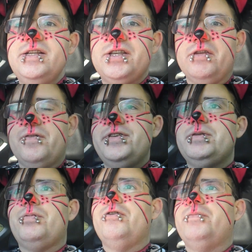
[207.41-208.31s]
So the first
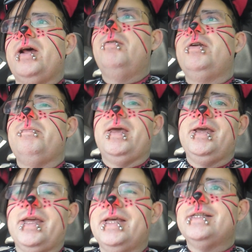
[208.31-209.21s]
improvement I want to
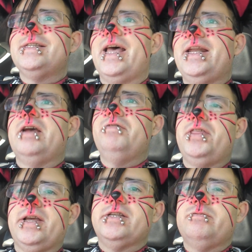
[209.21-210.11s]
make is that
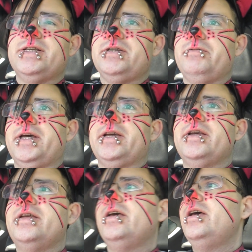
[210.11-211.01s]
everything is
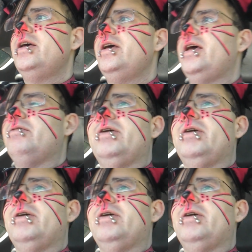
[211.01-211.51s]
WYSIWYG.